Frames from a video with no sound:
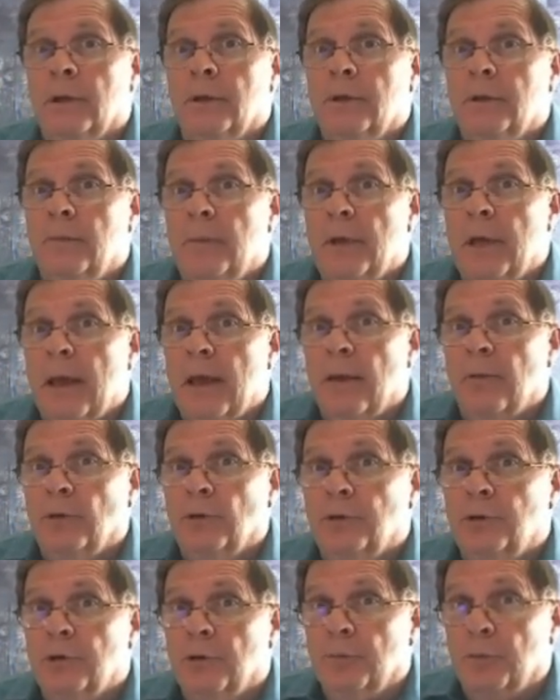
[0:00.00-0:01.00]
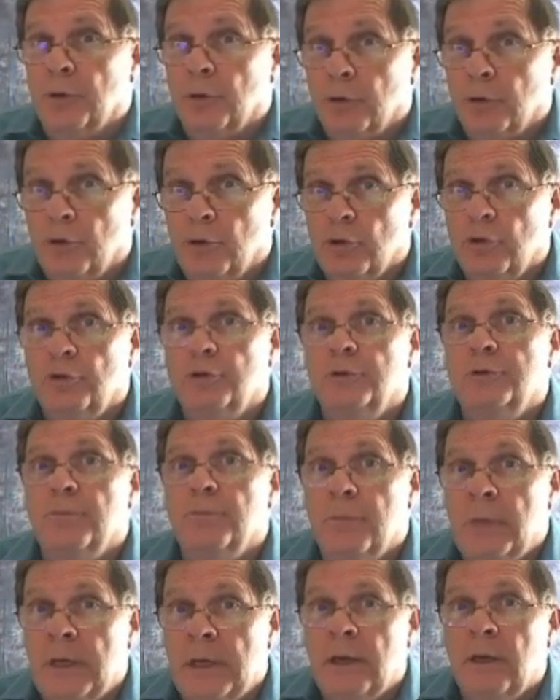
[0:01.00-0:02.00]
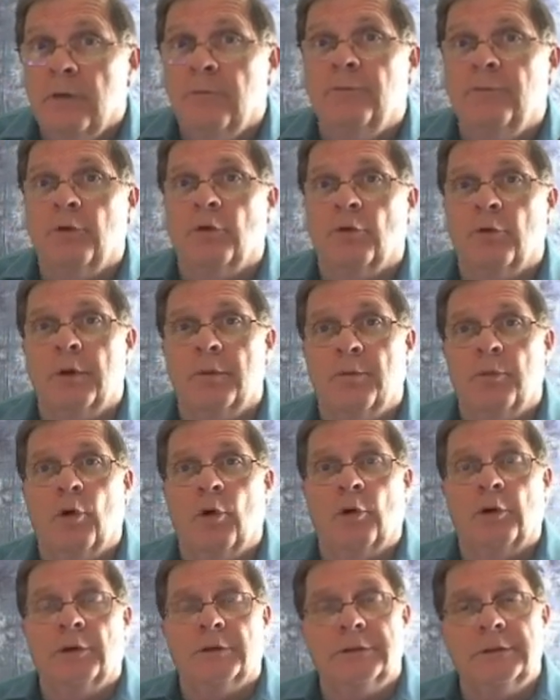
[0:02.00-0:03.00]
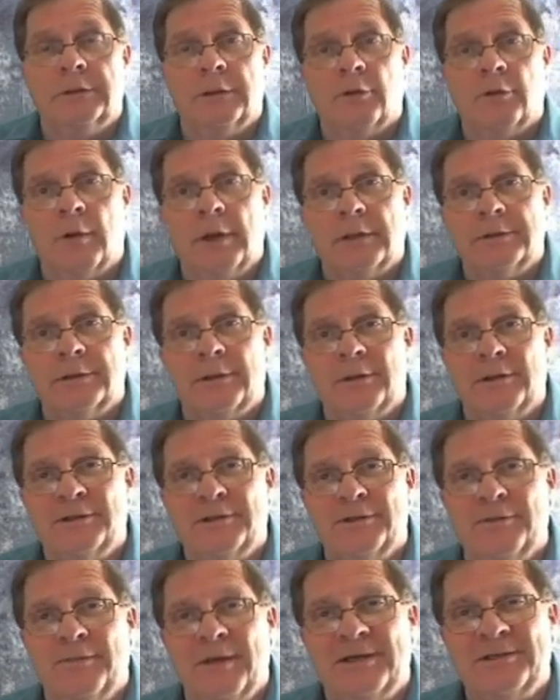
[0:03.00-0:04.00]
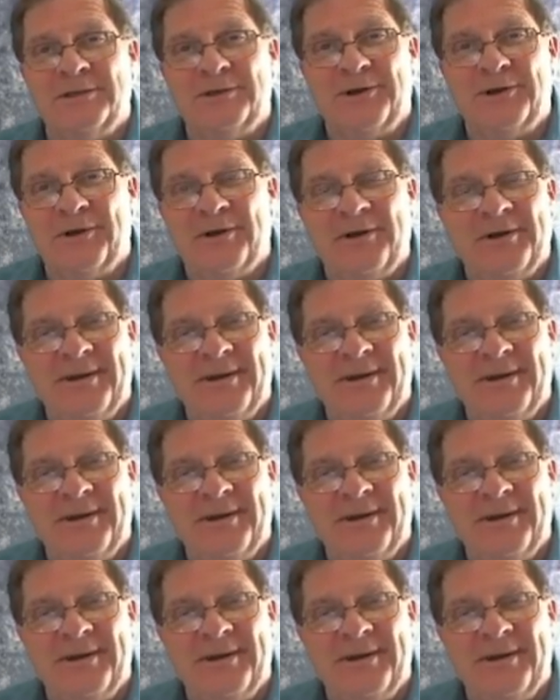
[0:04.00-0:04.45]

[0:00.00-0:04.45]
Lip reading: to be able to produce meaningful reports in the rest of the semester.